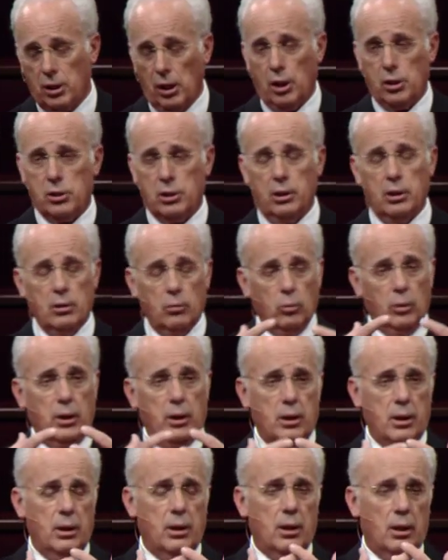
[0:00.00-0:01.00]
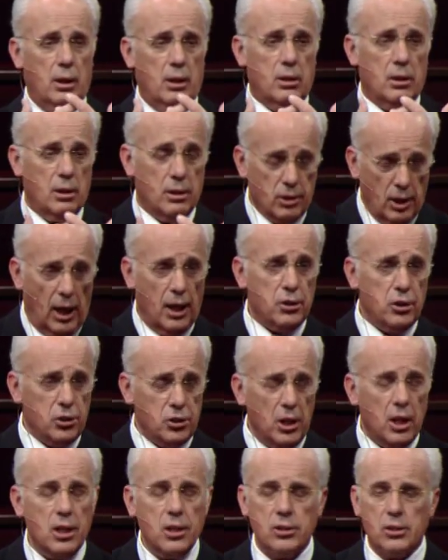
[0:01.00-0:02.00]
discussion with the
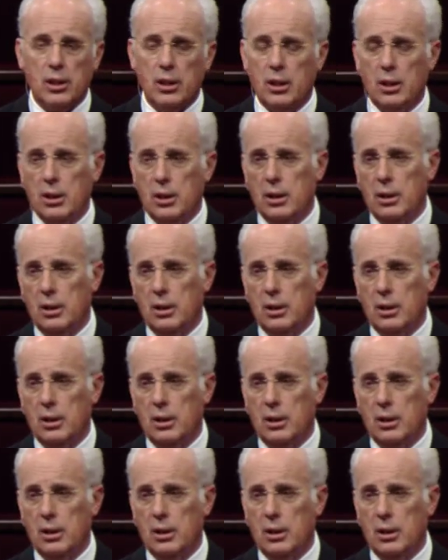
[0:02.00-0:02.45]
Sadducees,